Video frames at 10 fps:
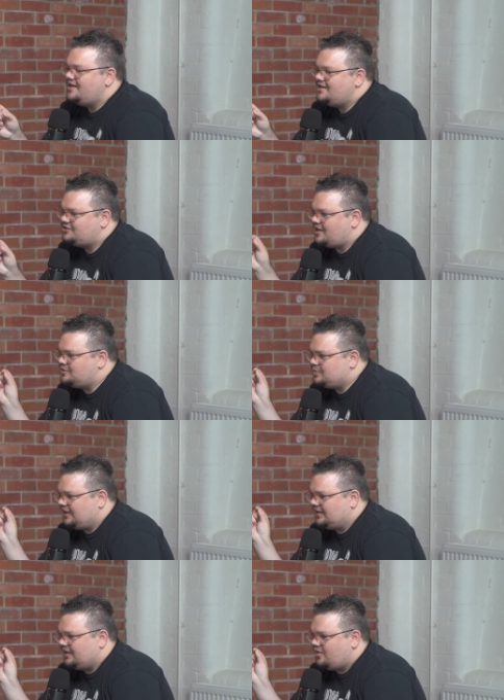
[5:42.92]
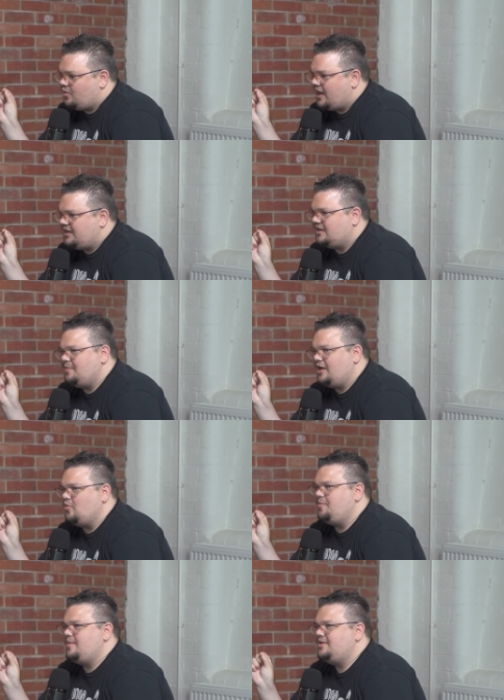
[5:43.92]
So I was making little
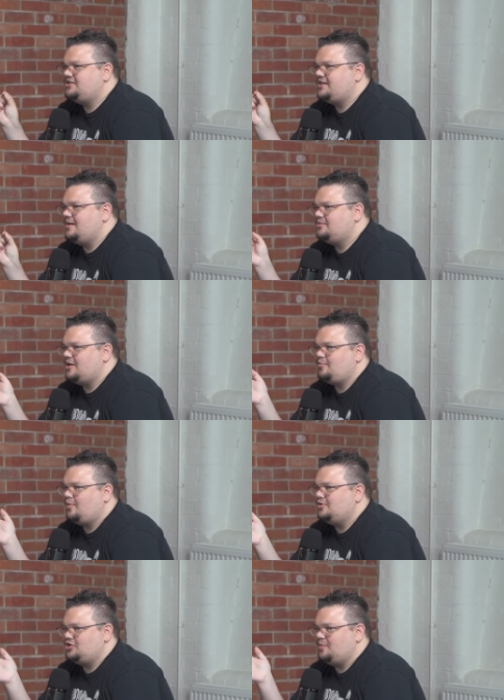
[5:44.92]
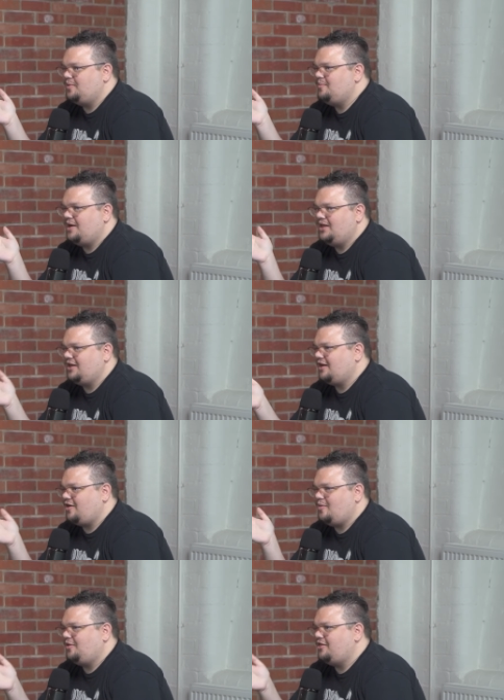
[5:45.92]
incremental baby steps. I'm probably jumping by like a
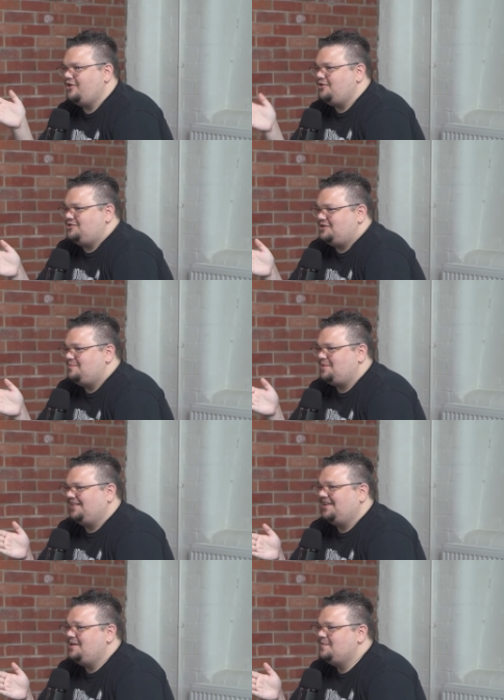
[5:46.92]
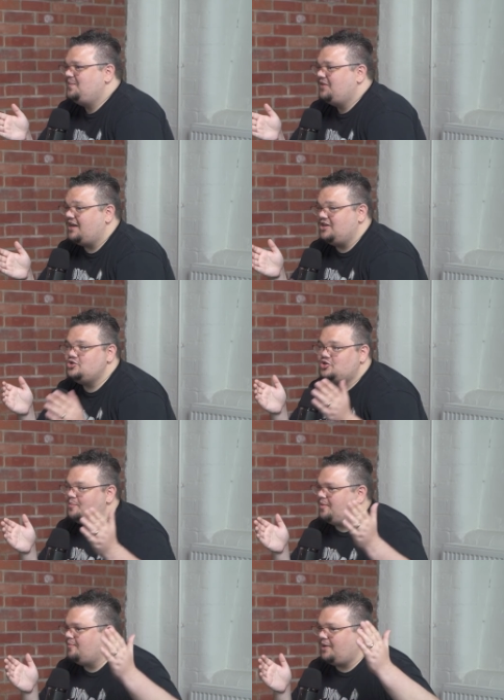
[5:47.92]
couple of thousand per time, and he's
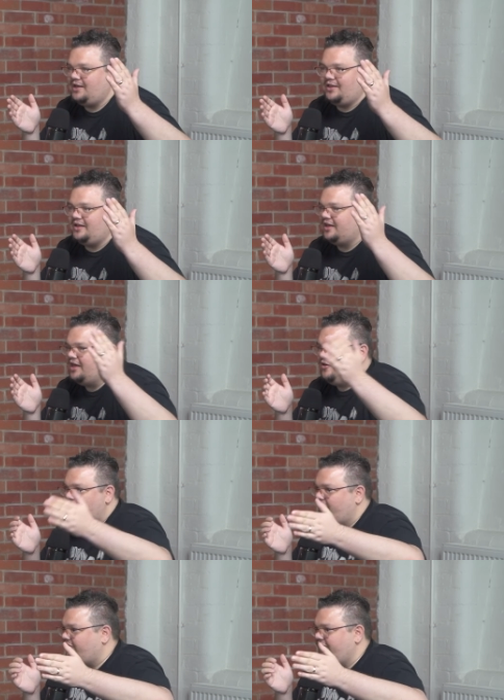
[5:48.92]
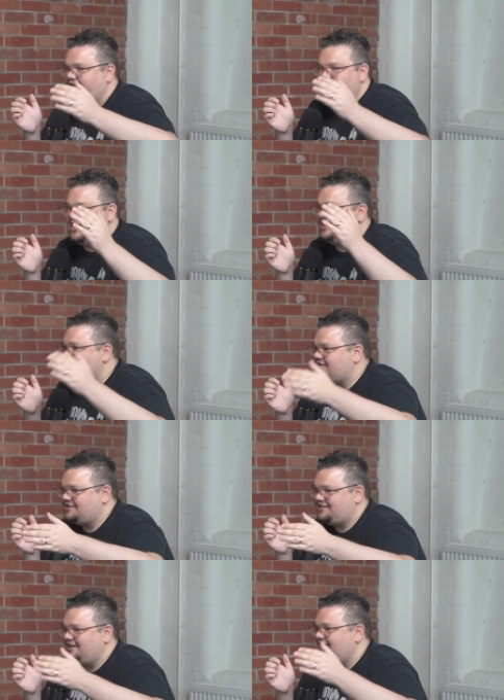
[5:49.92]
jumping by like 50 grand,
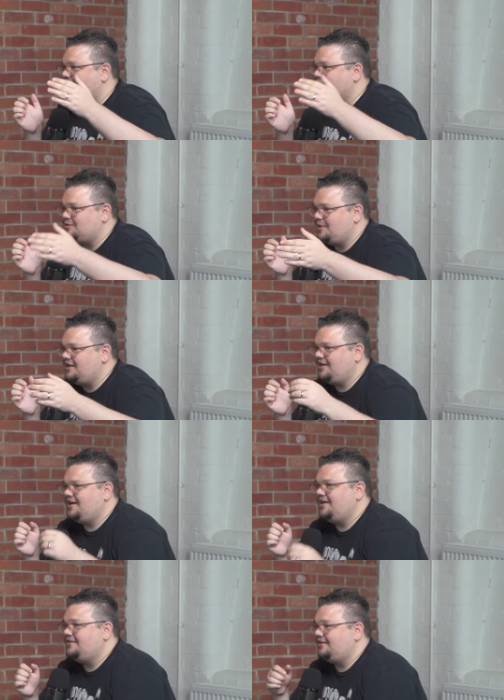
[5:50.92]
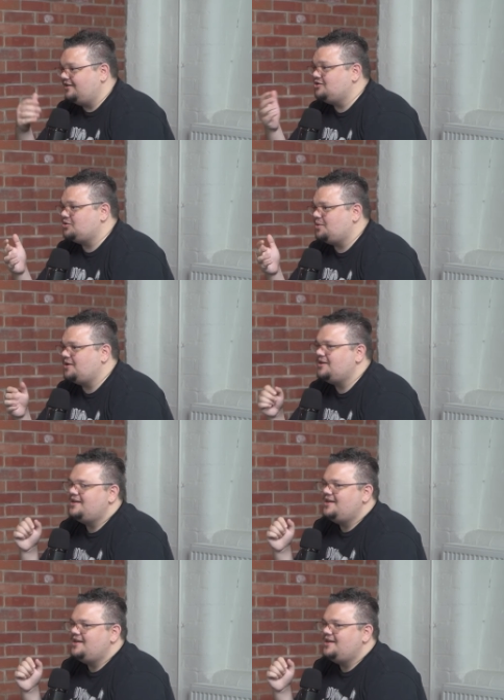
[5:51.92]
60 grand, 20 grand, and so on.